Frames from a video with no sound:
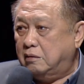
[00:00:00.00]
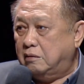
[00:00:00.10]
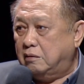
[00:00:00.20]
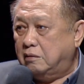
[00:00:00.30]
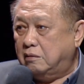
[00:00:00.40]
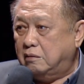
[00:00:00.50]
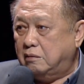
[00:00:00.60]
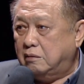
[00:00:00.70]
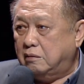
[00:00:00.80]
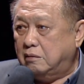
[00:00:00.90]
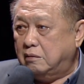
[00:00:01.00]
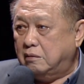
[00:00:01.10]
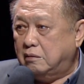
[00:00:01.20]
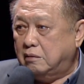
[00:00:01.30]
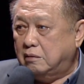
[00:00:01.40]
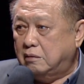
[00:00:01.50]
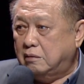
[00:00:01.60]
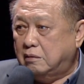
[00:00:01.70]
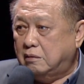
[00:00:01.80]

(silence)